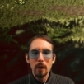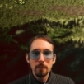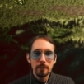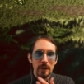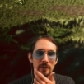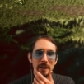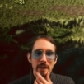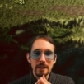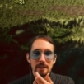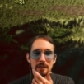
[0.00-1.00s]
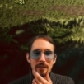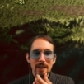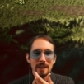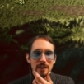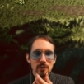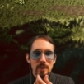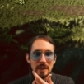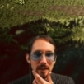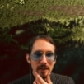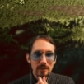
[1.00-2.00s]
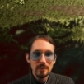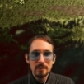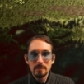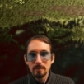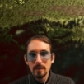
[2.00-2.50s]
how fascinating. Is that a dance from the east?